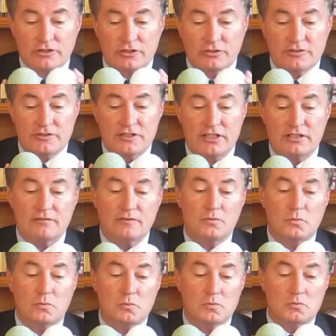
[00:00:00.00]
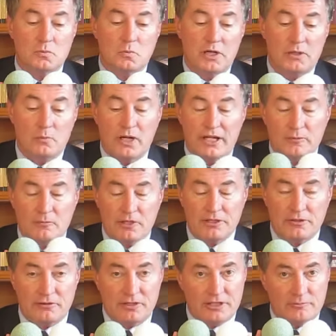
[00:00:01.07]
So instead of one white and one
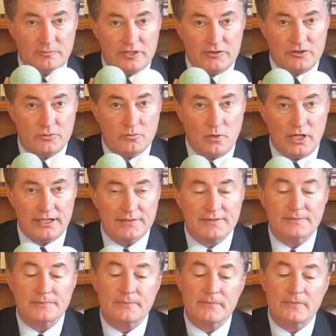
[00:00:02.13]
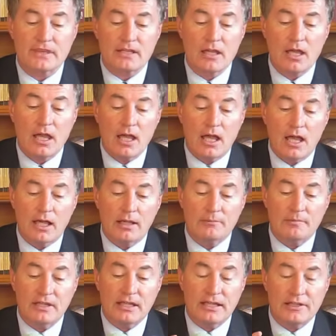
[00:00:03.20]
green, it'd be two whites.
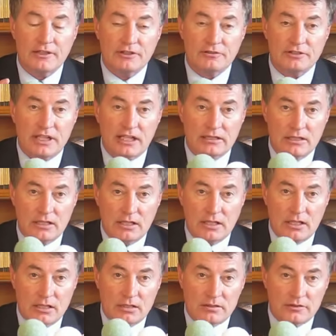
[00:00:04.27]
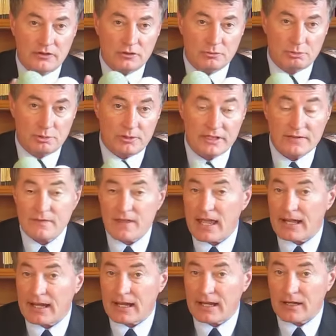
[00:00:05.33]
Um, you get, you breathe
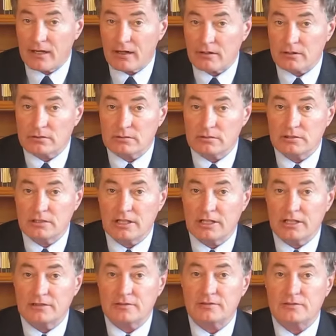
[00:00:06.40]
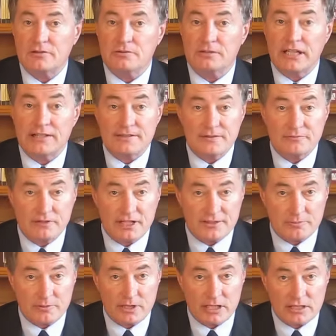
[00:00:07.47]
that air, it creates the
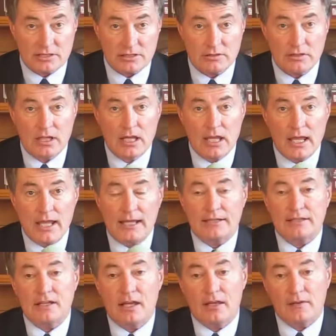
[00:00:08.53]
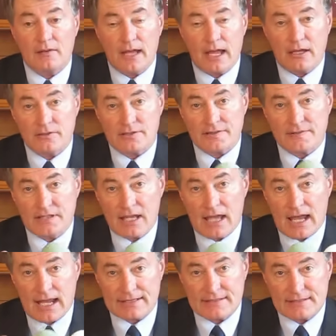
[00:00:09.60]
respiration and allows the
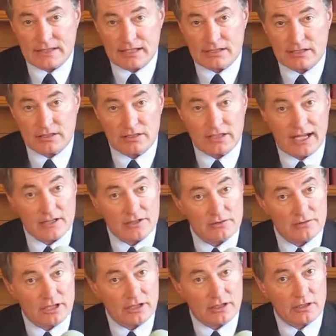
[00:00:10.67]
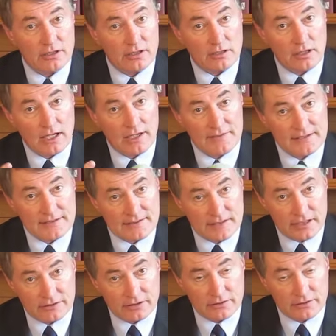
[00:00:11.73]
oxidation to actually occur on the
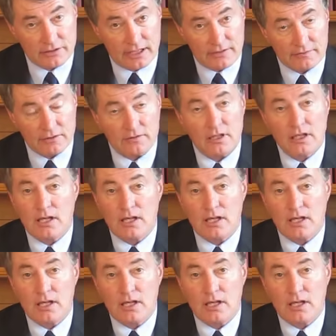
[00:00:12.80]
cellular level.